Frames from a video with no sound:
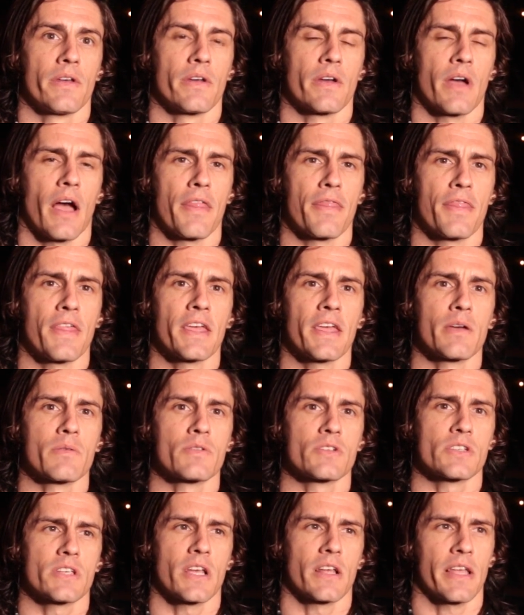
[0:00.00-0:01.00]
I think it was
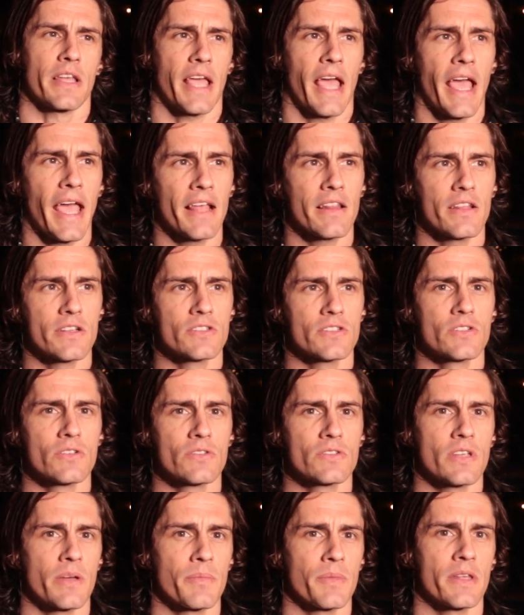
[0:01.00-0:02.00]
just kind of like, hey, let's do
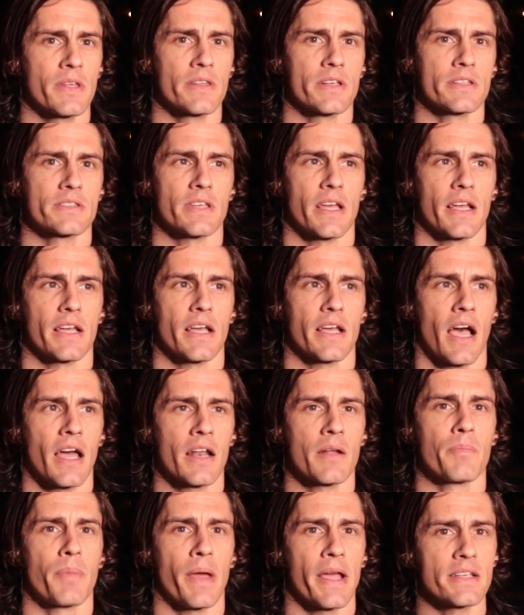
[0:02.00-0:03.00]
something that's like
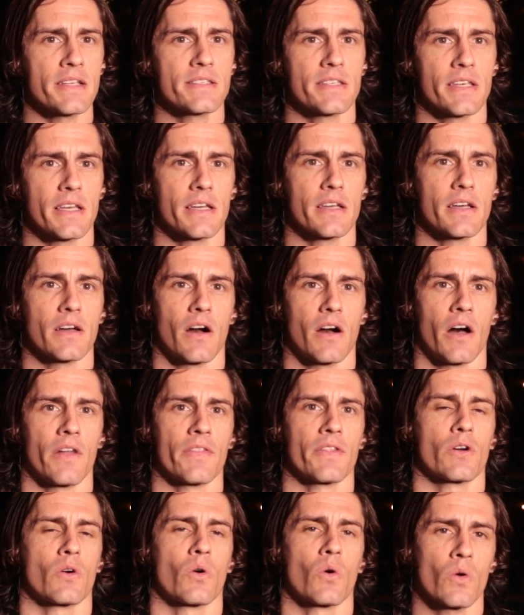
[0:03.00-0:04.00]
kind of basic on
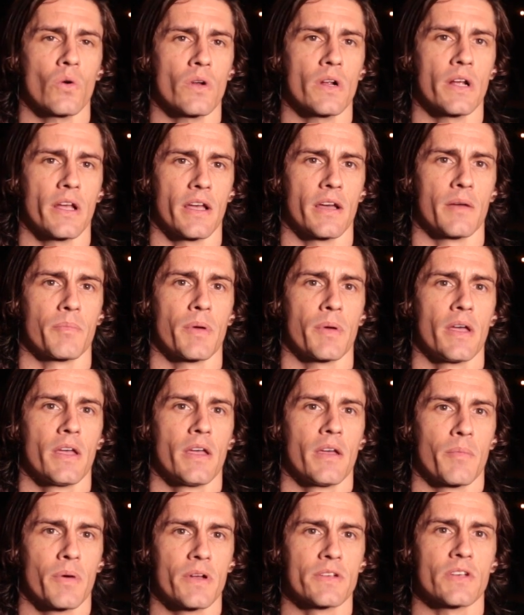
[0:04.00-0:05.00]
the corner hip,
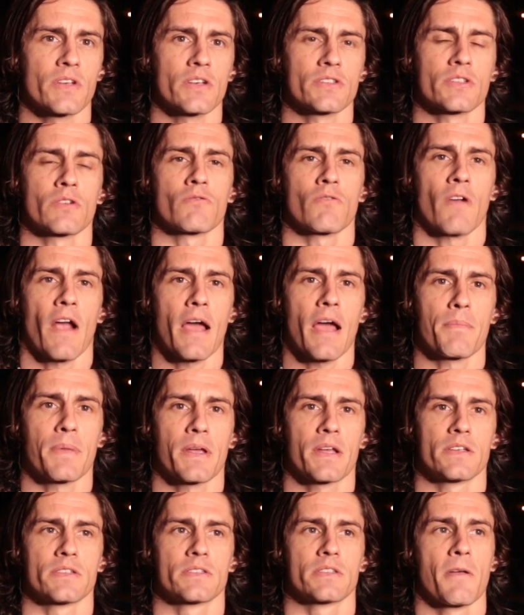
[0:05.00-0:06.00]
but it's also rad
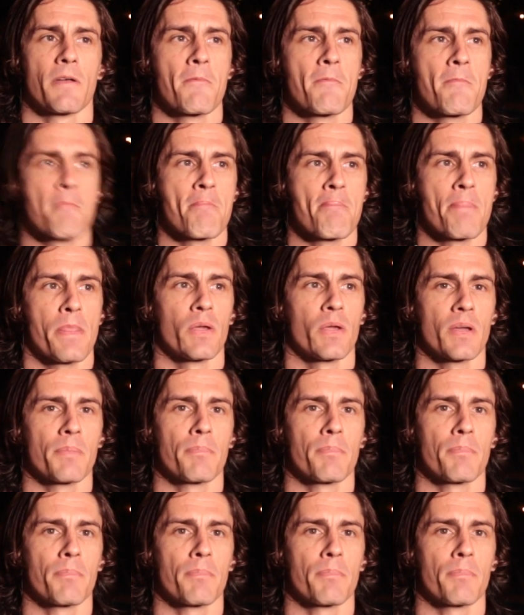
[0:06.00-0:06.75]
because you can